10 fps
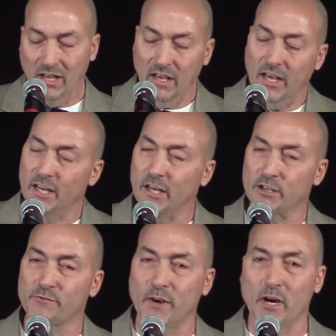And in
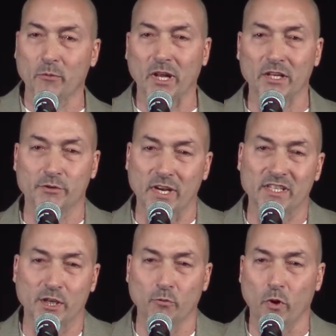his farewell address,
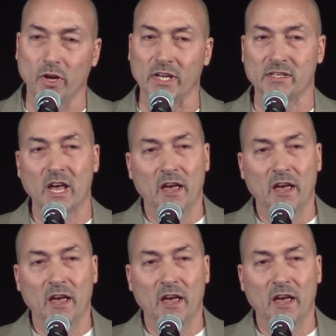he warned us